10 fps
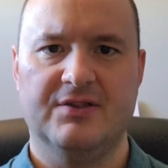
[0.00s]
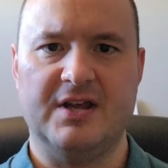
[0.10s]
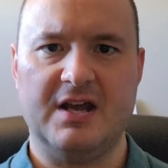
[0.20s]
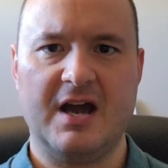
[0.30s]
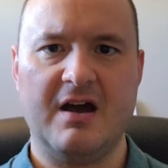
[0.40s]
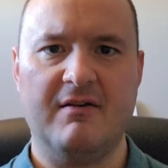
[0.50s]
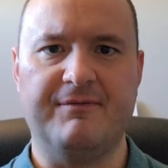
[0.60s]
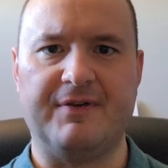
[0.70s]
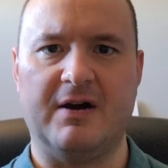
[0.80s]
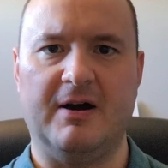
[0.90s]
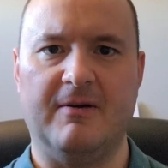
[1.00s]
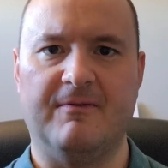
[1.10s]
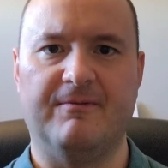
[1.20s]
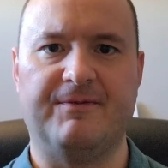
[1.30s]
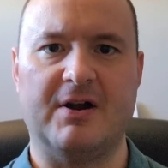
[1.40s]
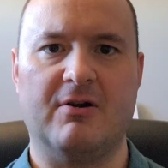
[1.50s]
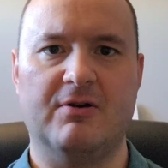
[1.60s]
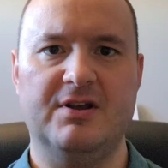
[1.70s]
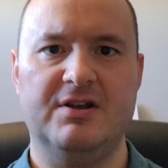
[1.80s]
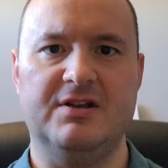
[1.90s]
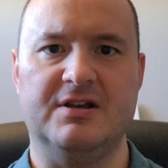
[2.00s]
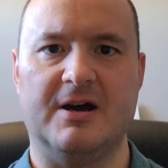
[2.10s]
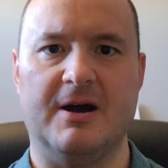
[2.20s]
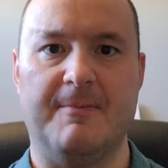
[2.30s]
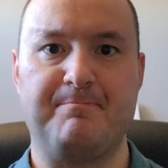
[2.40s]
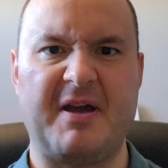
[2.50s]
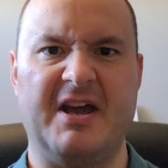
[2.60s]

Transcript: they have uh, very uh,